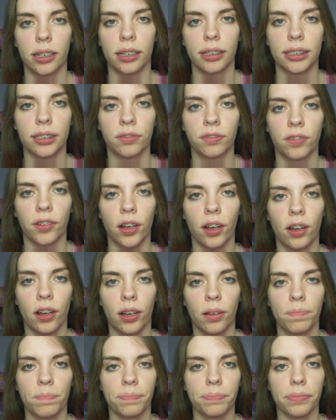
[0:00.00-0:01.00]
as
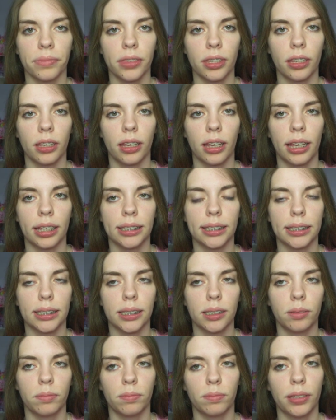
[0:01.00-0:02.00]
far as
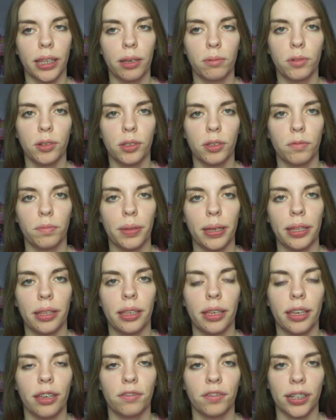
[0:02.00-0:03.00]
they would have
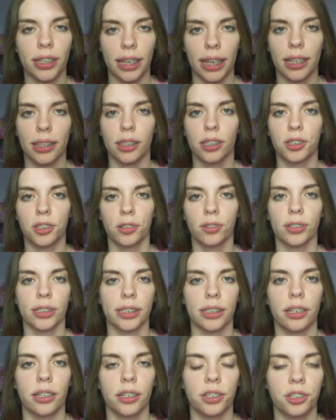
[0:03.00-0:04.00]
been if I'd had the jaw
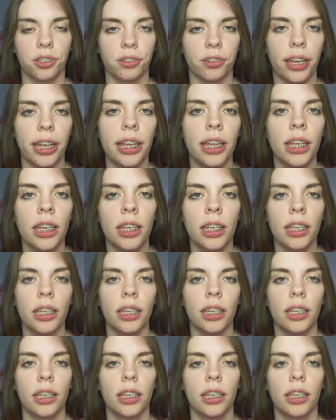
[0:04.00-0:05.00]
surgery,
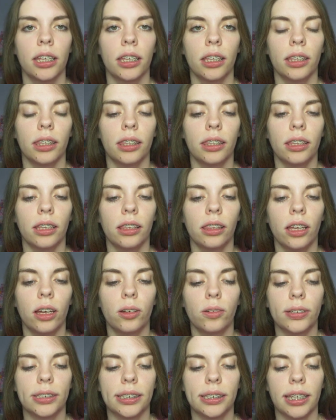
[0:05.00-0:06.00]
the
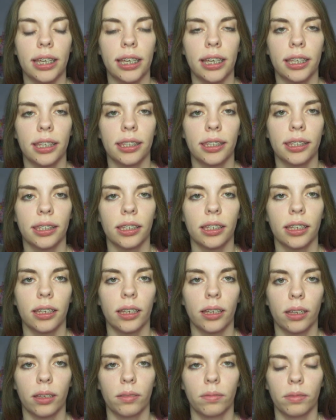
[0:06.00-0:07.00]
lower teeth,
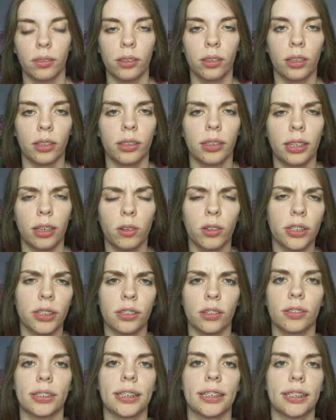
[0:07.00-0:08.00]
the
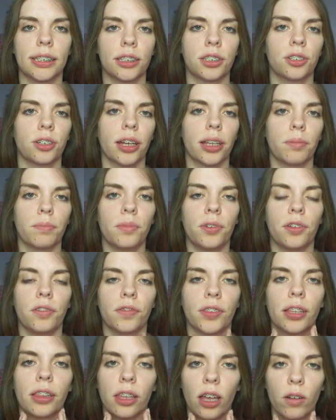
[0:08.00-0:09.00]
orthodontist is trying to
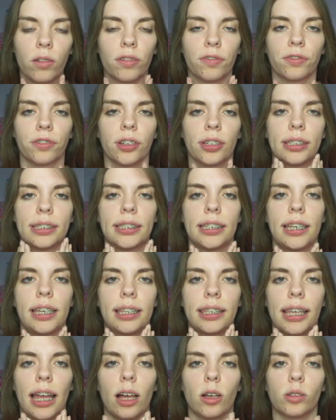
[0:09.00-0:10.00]
move the lower front
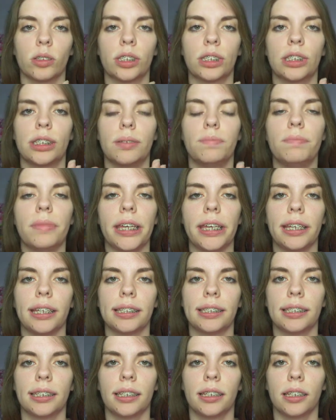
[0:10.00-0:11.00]
teeth out to
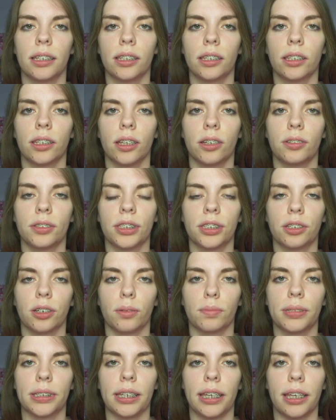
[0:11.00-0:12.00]
meet those
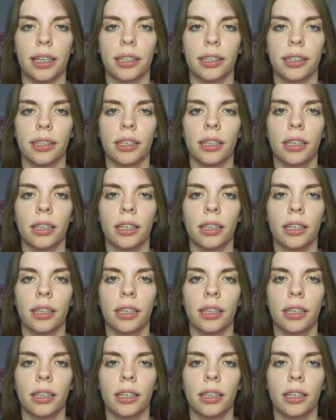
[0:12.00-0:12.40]
top teeth.